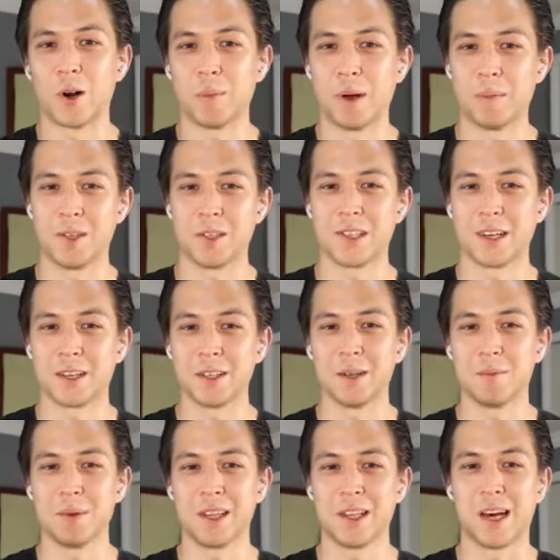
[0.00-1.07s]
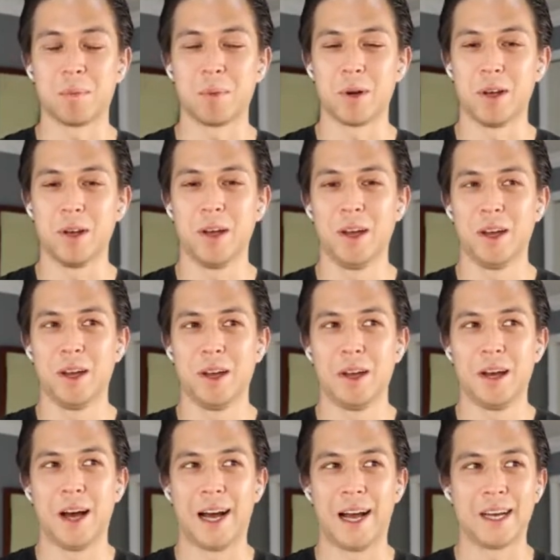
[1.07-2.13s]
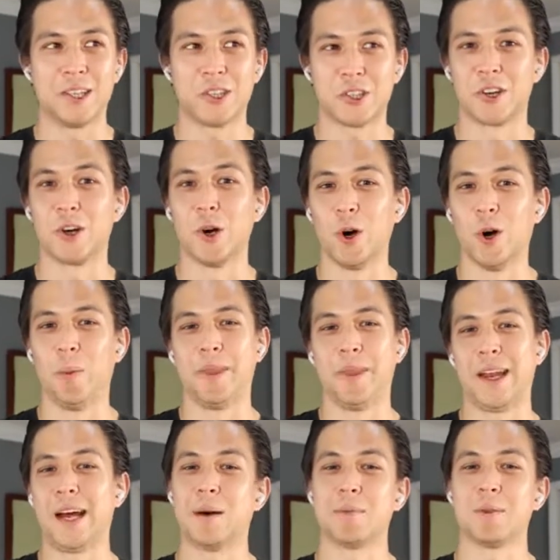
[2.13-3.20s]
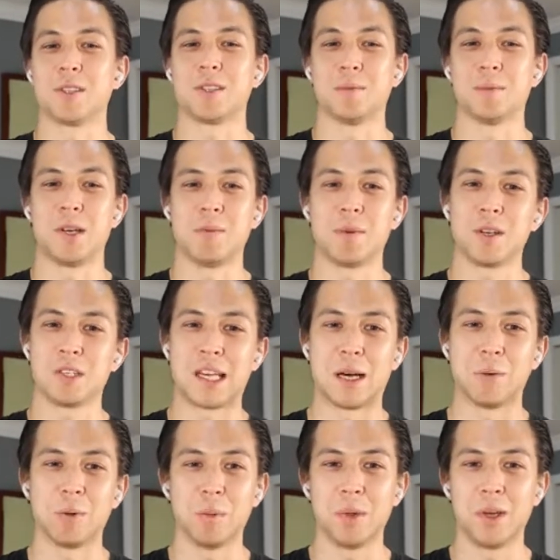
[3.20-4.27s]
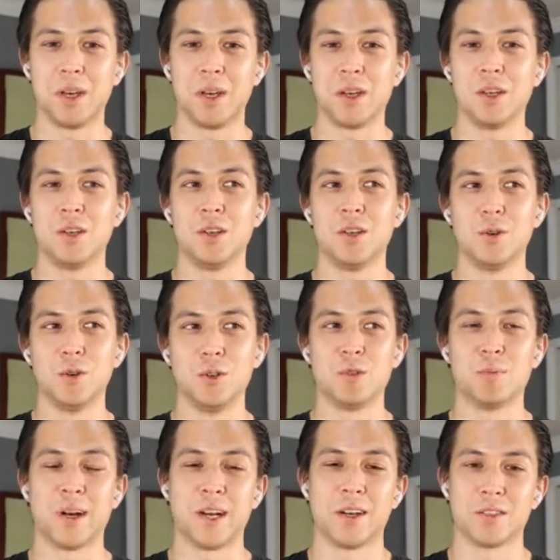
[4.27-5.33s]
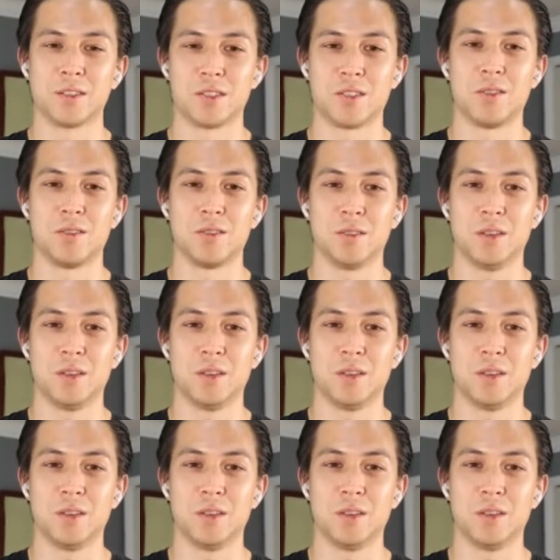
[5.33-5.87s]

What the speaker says: Pepi is likely to be that, but I sure hope that happens someday, because that will be a huge milestone.